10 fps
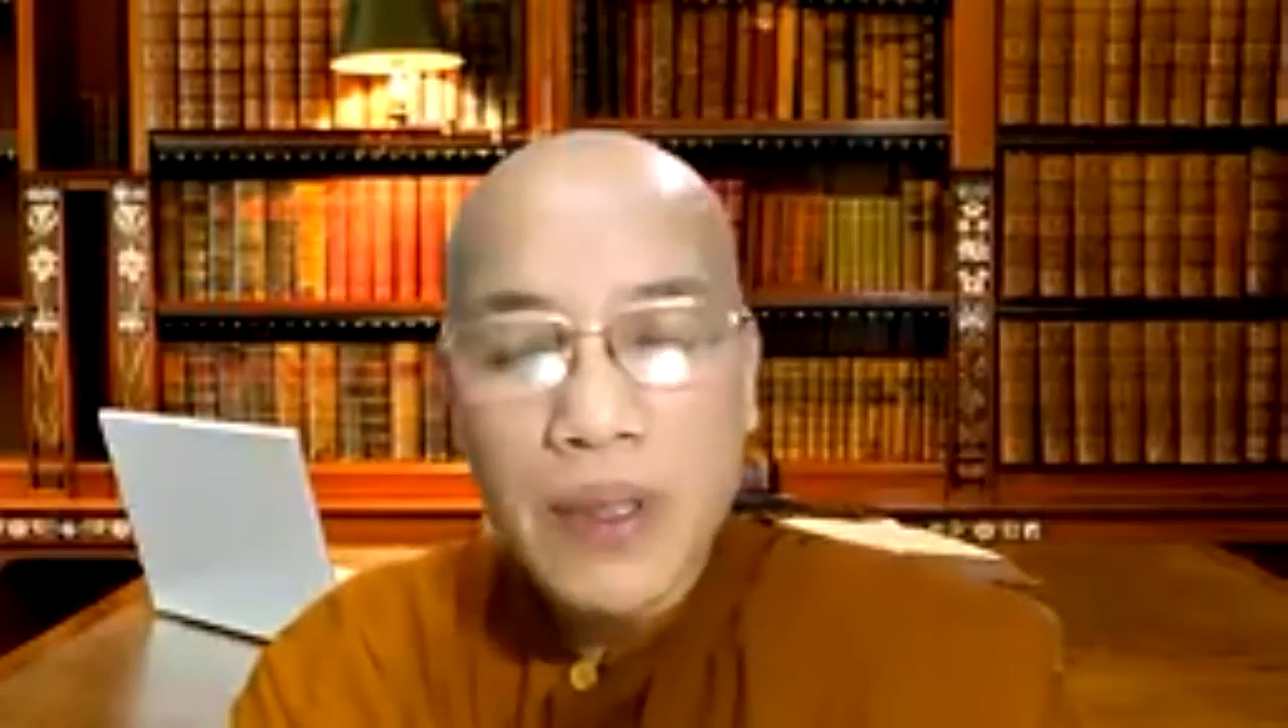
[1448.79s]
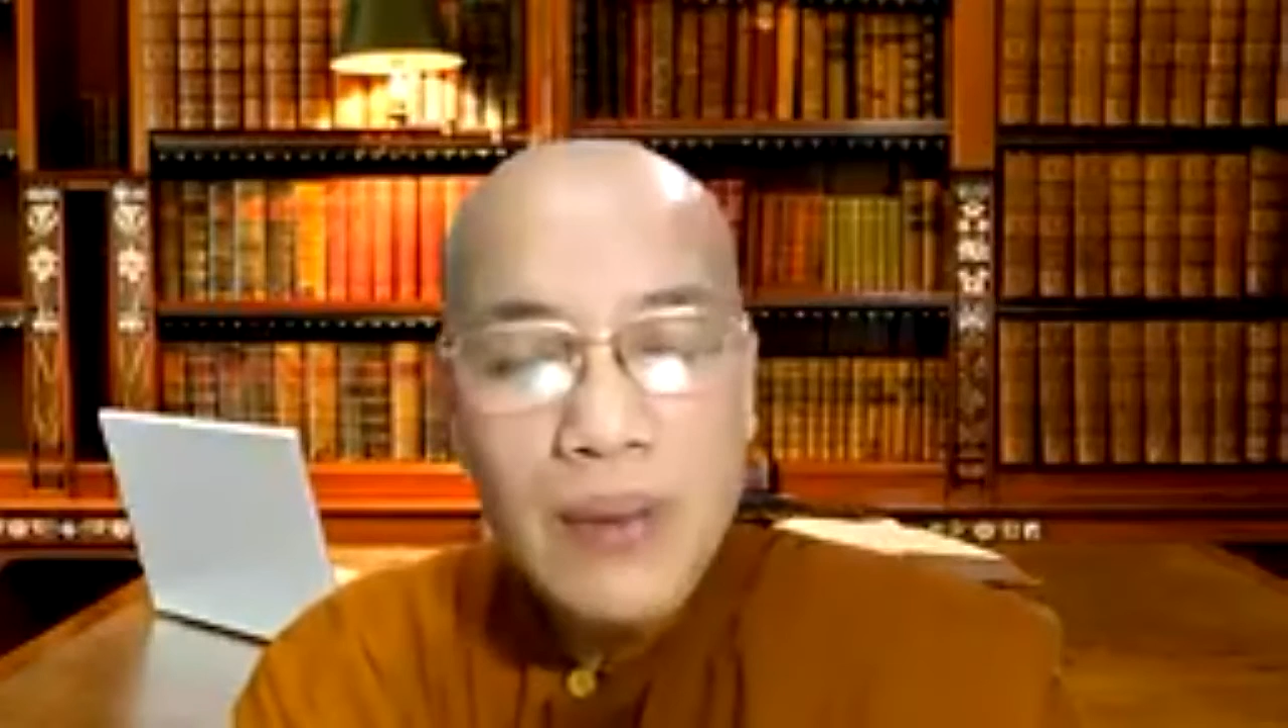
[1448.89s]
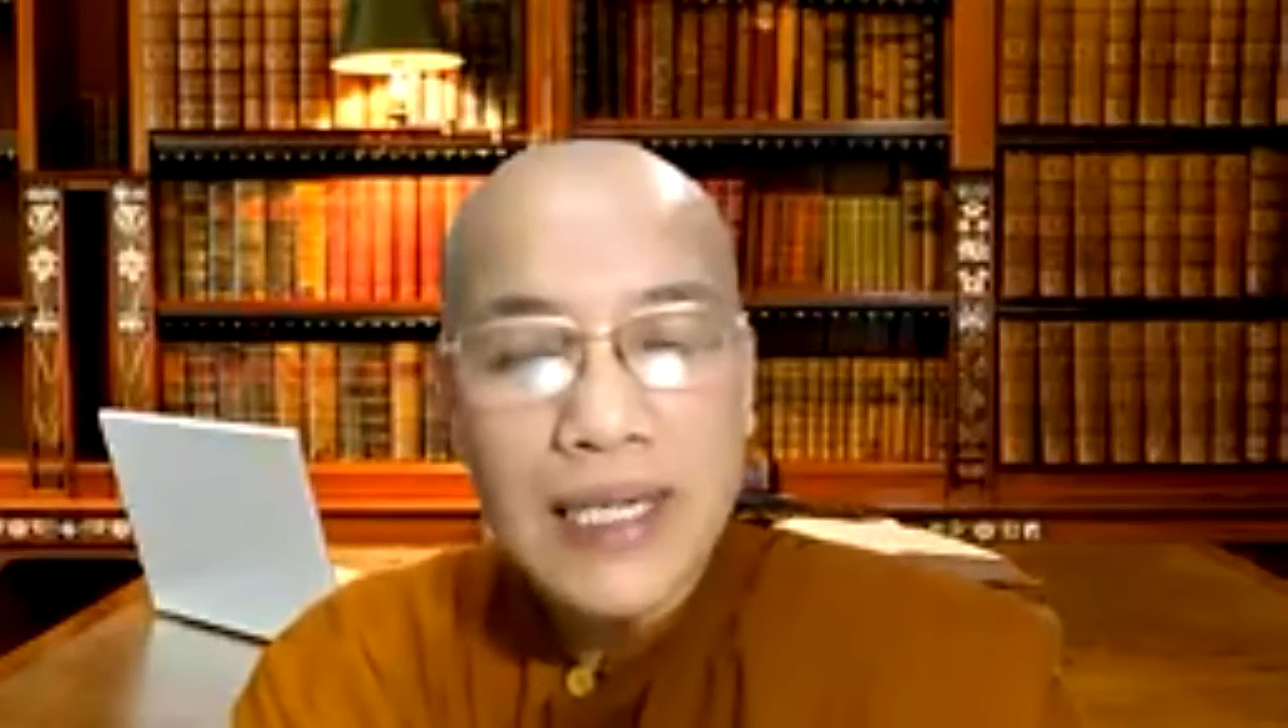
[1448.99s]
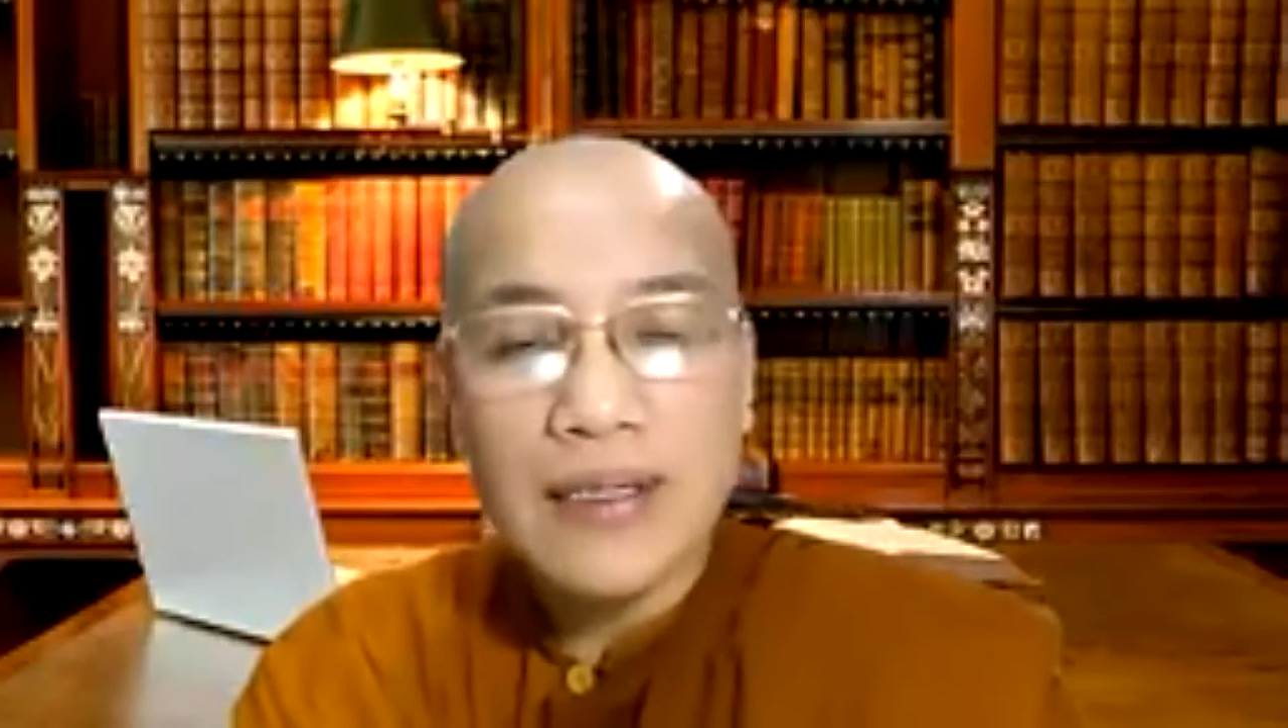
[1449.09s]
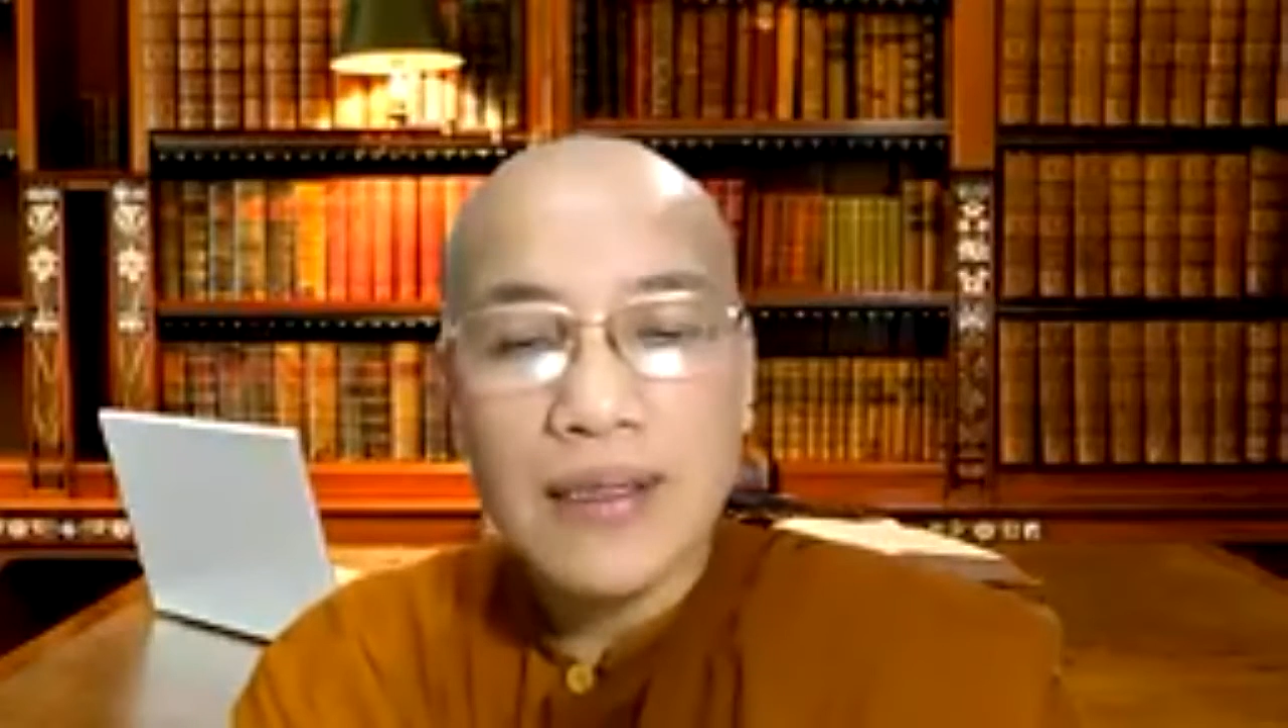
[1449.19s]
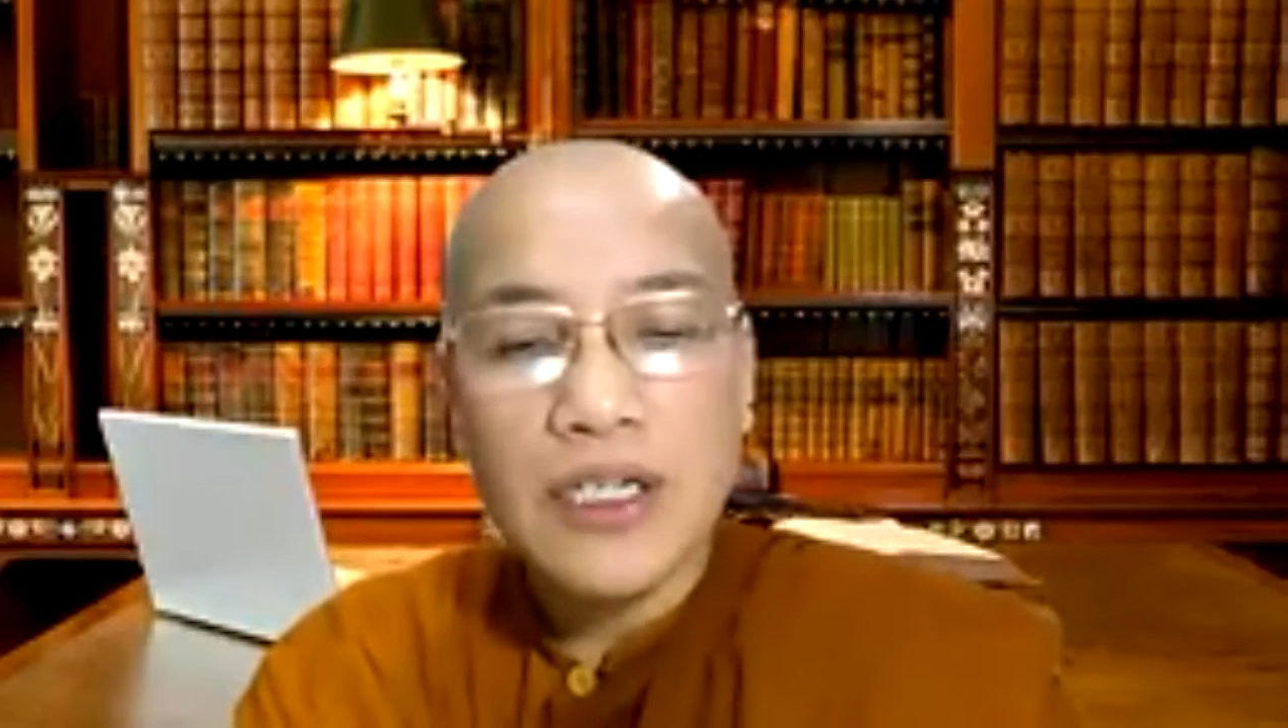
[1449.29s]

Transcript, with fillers: Pure Land